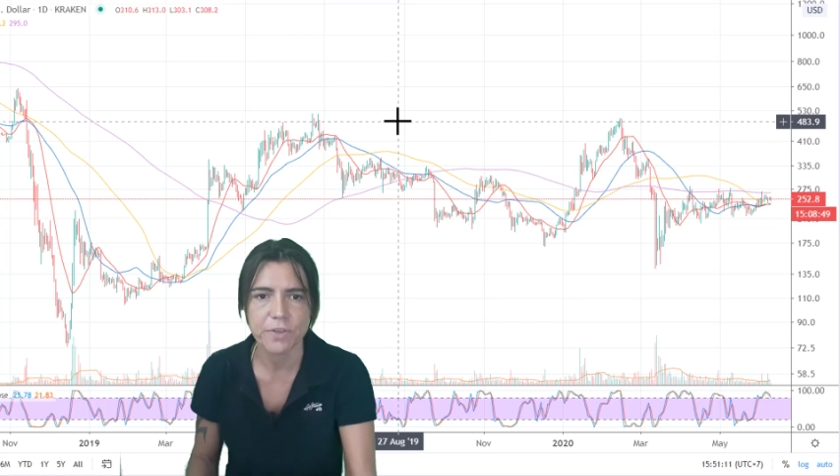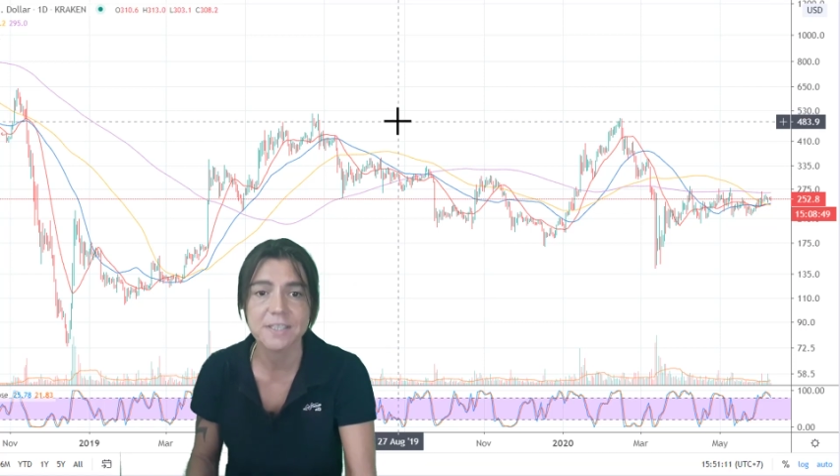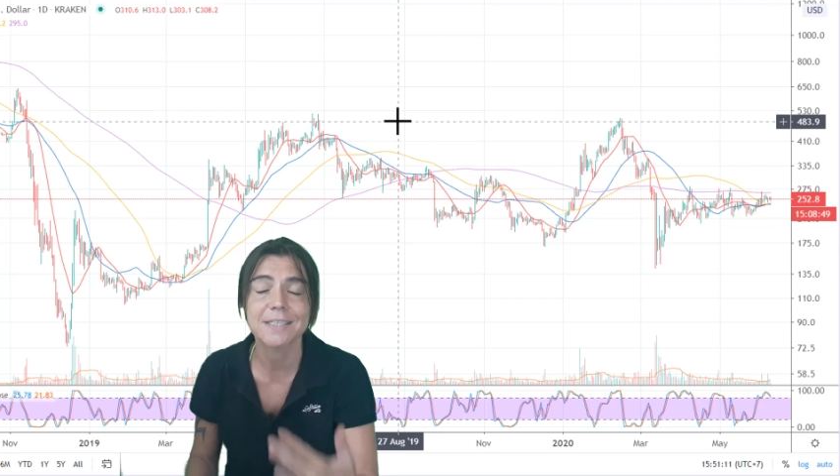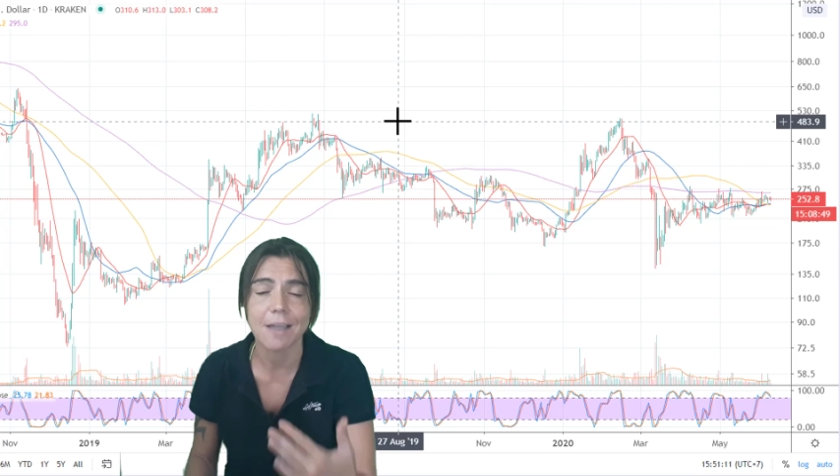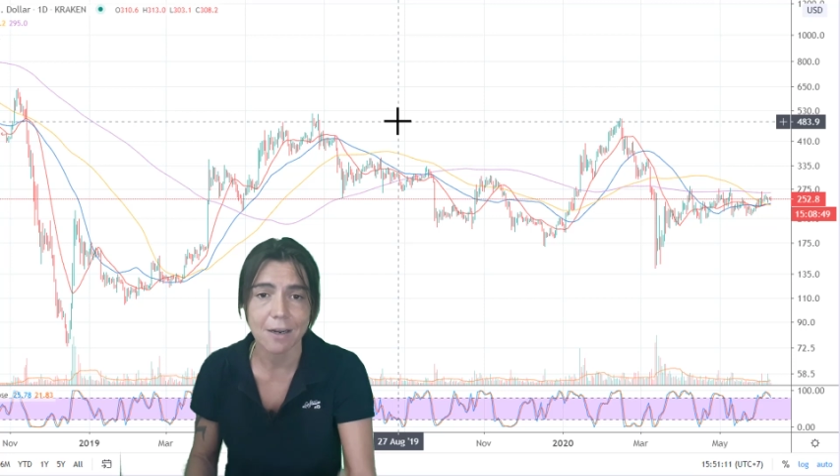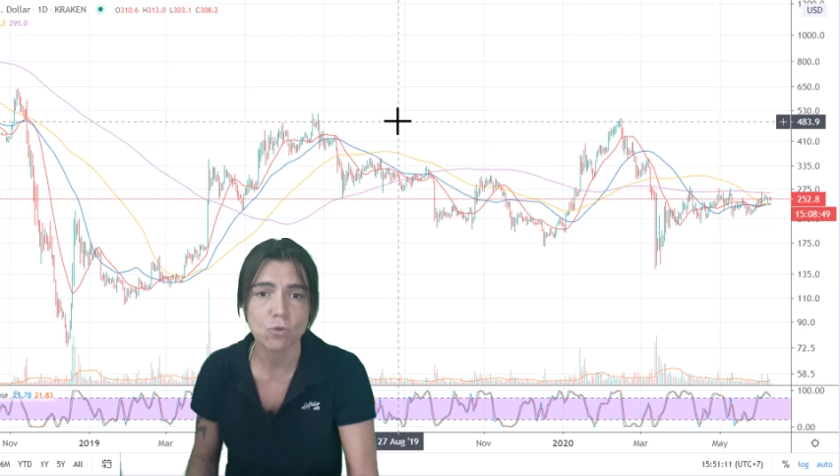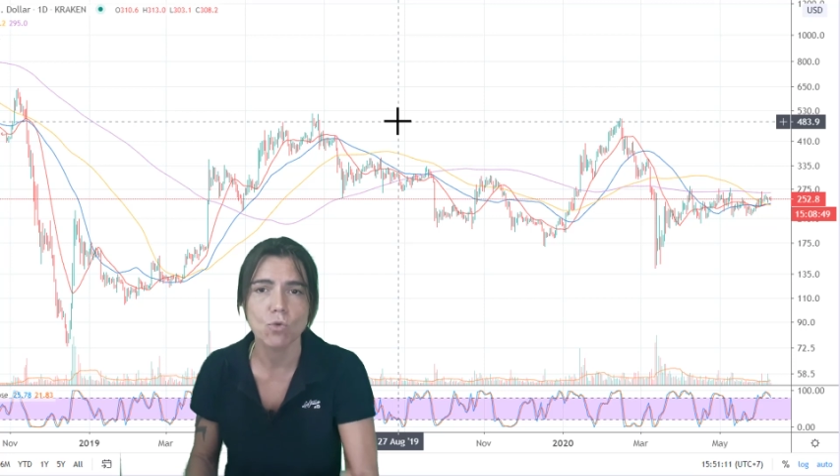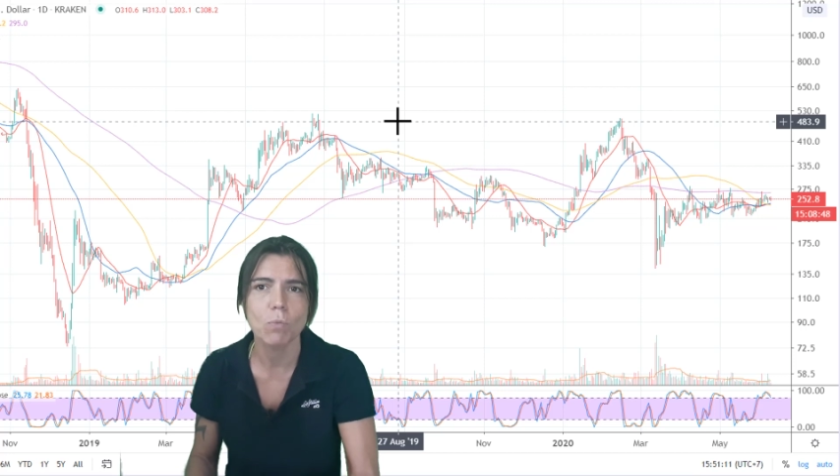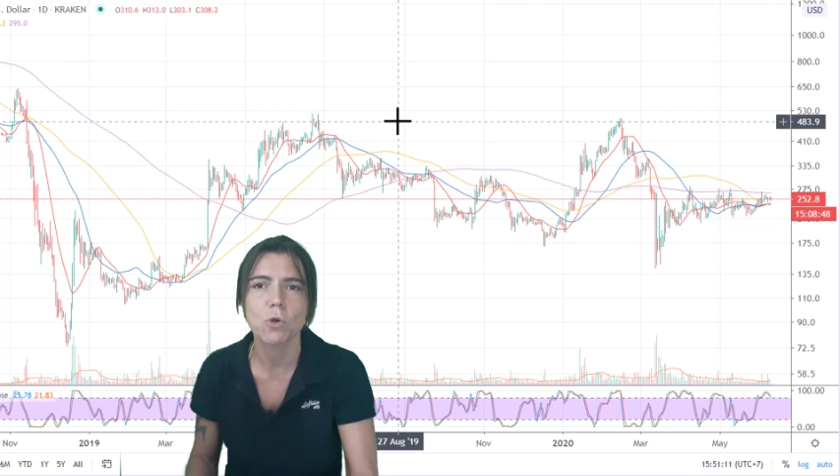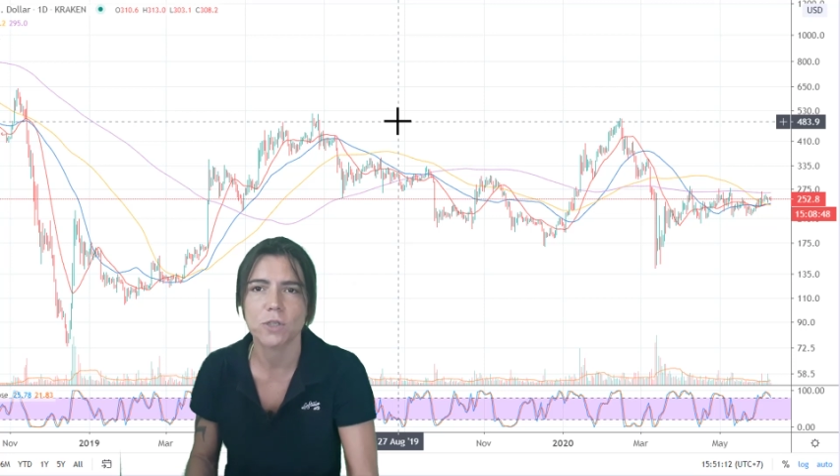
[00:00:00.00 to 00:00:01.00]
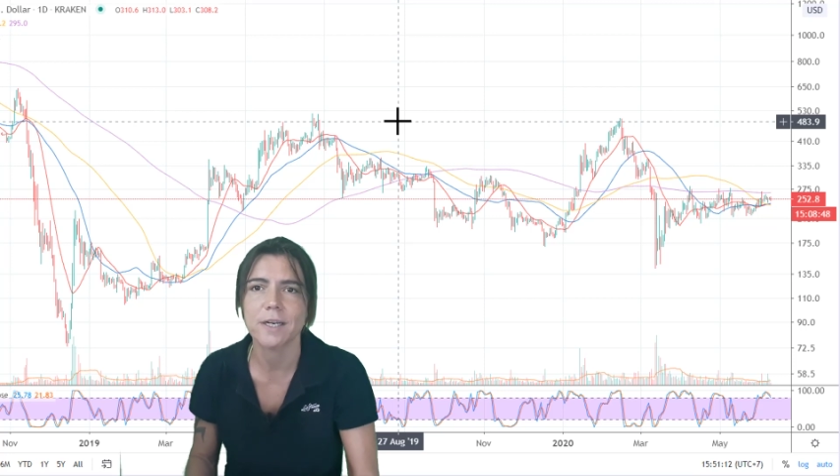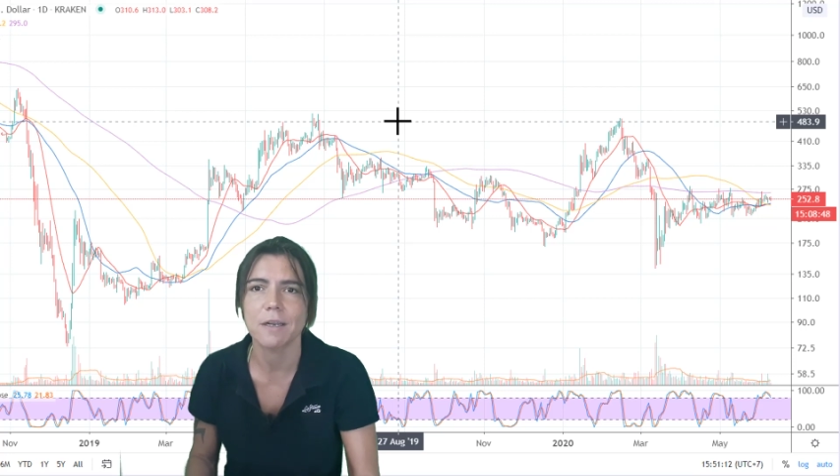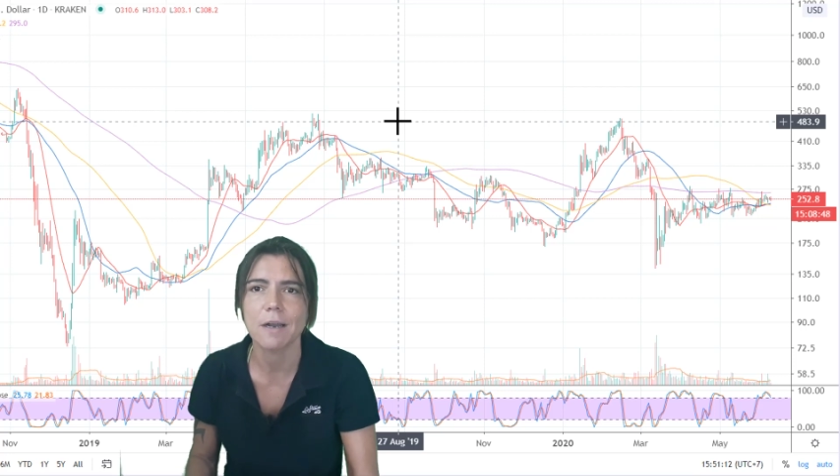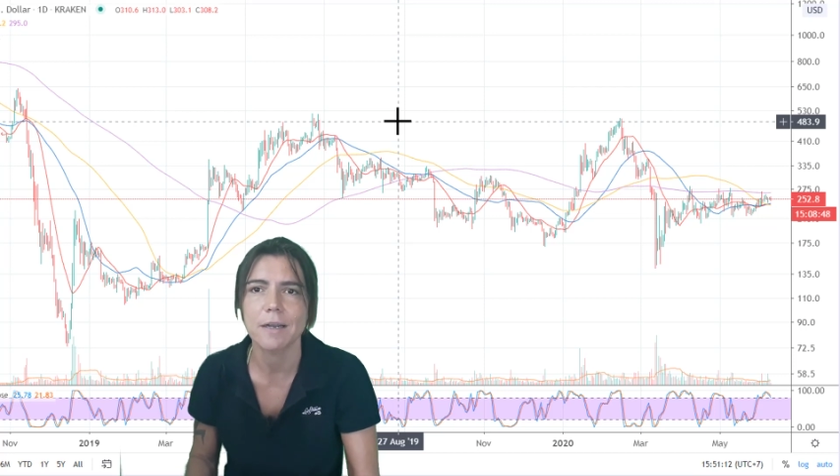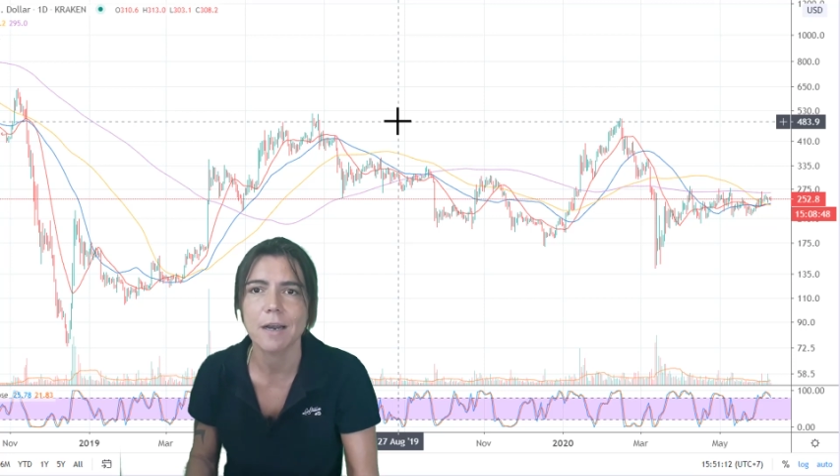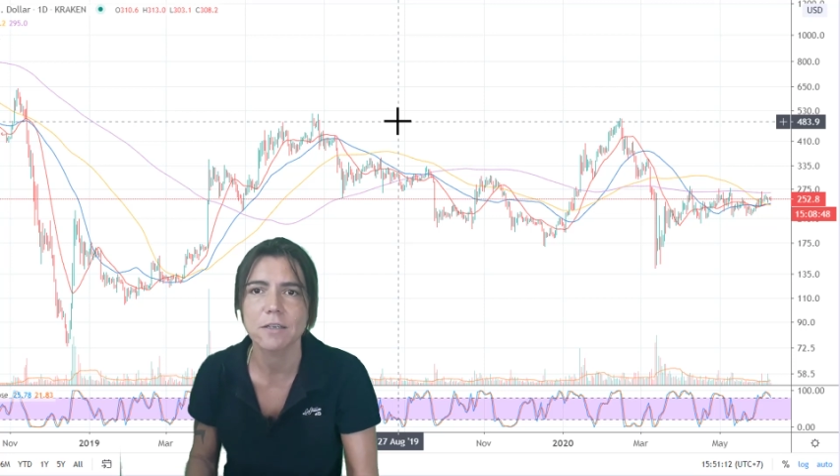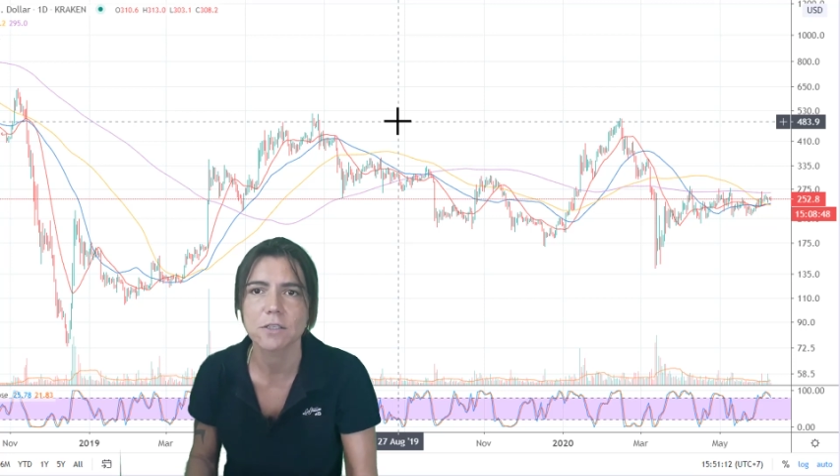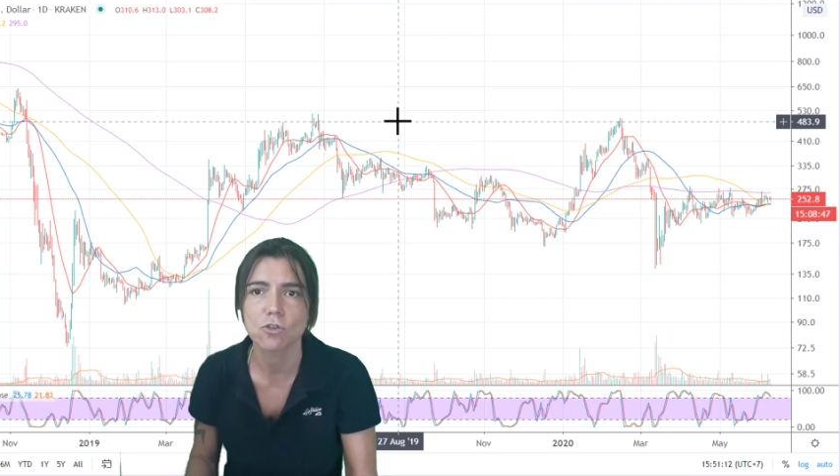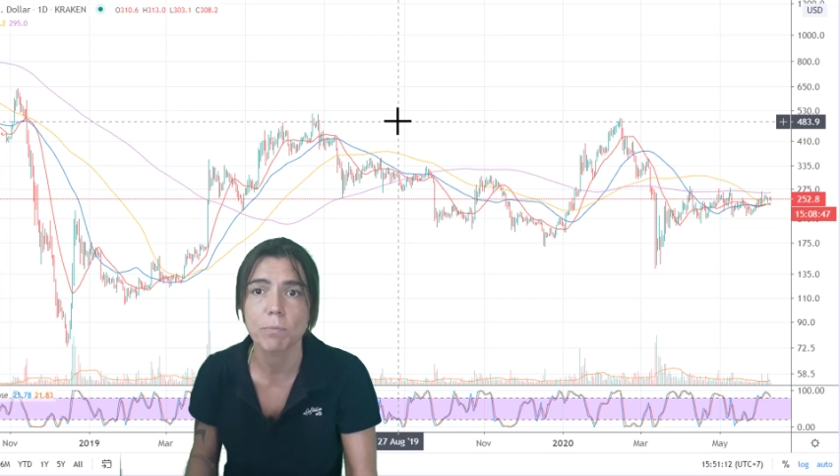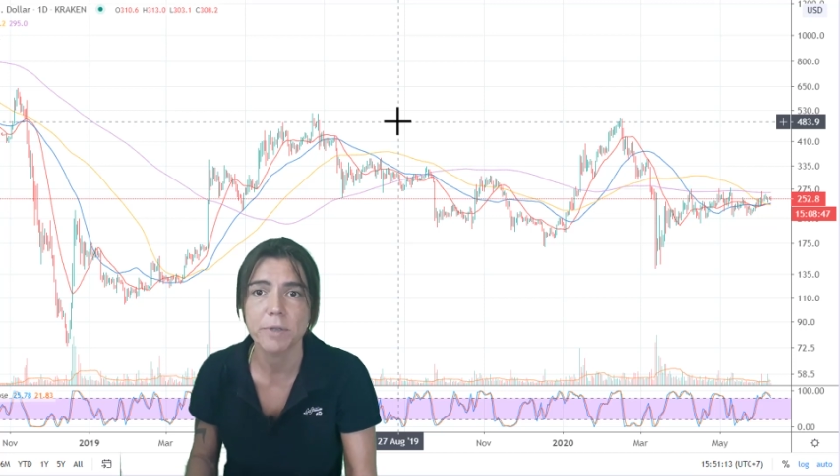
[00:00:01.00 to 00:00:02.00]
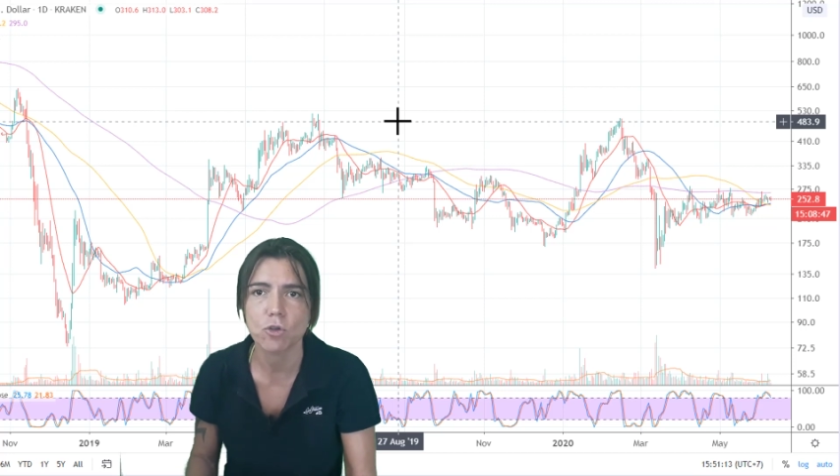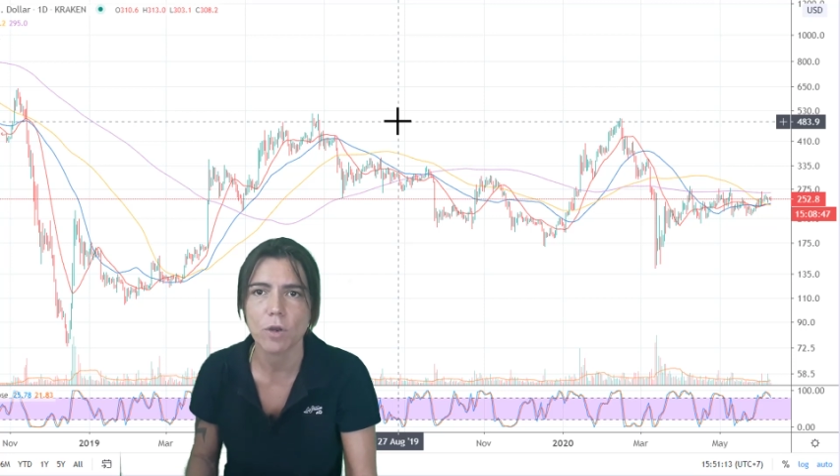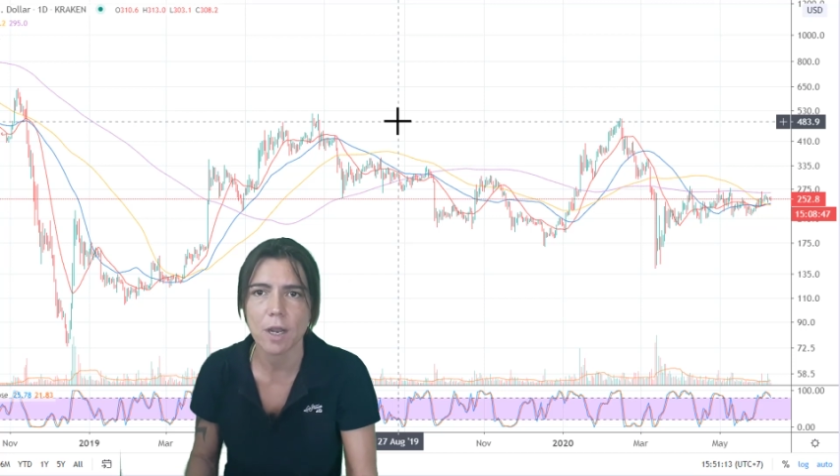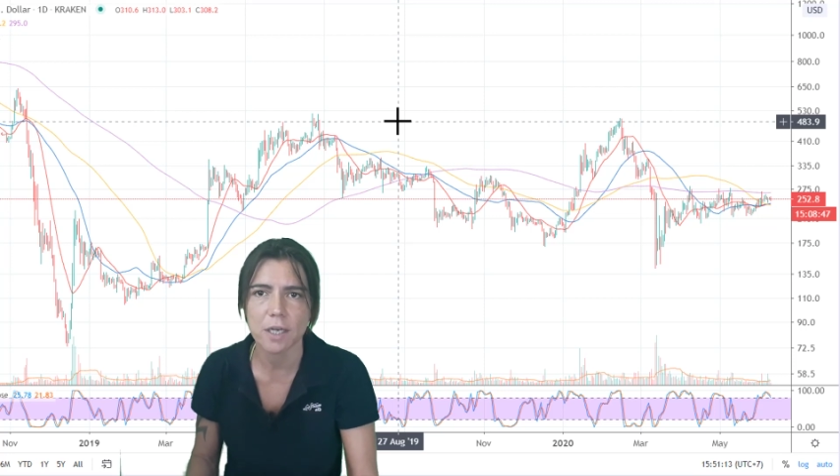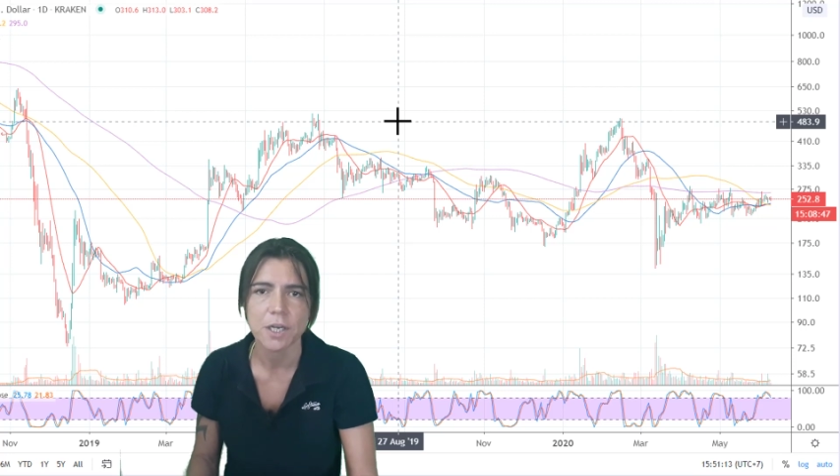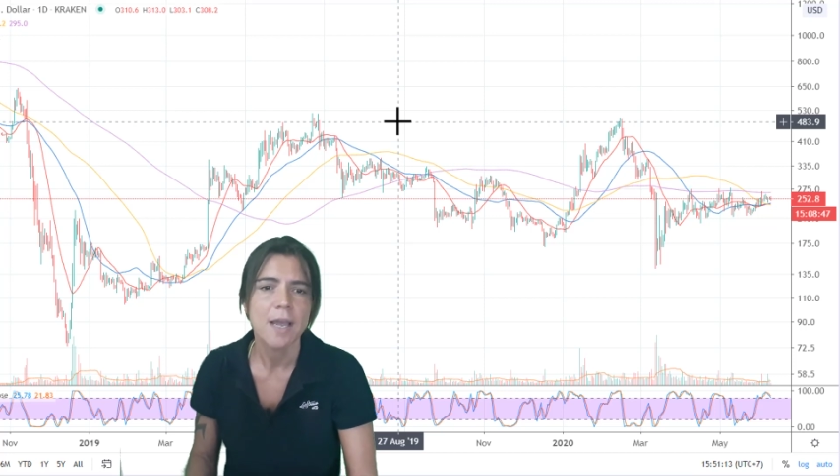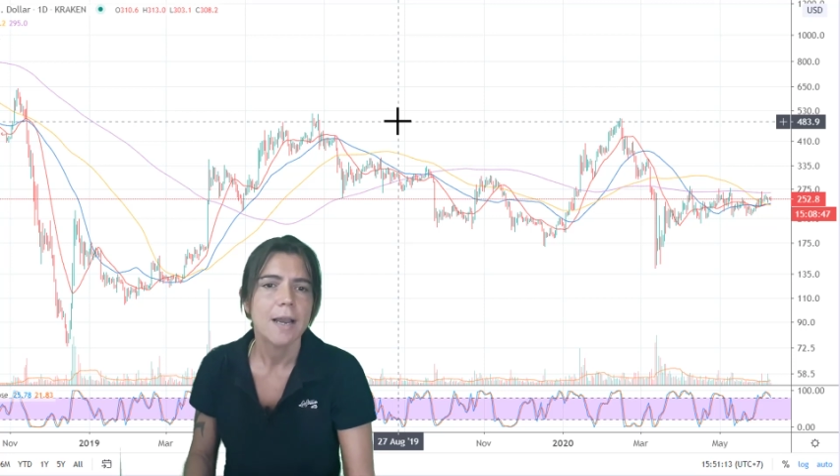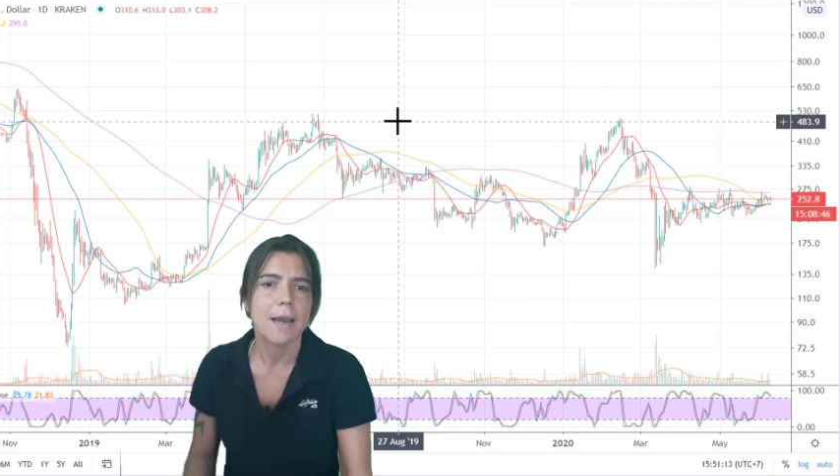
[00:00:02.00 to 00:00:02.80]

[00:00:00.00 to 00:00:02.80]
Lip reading: start to do more technical analysis on Bitcoin Cash